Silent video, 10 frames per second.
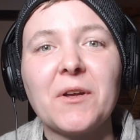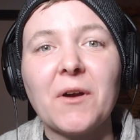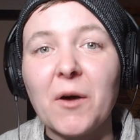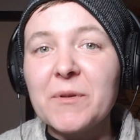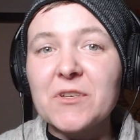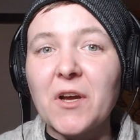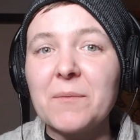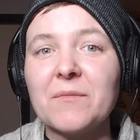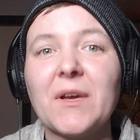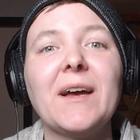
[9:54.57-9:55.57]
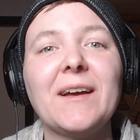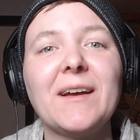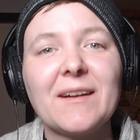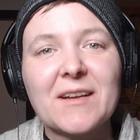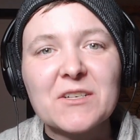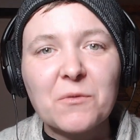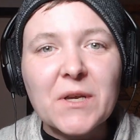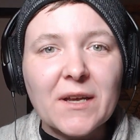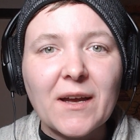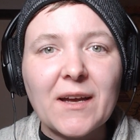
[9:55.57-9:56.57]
hobby time next week.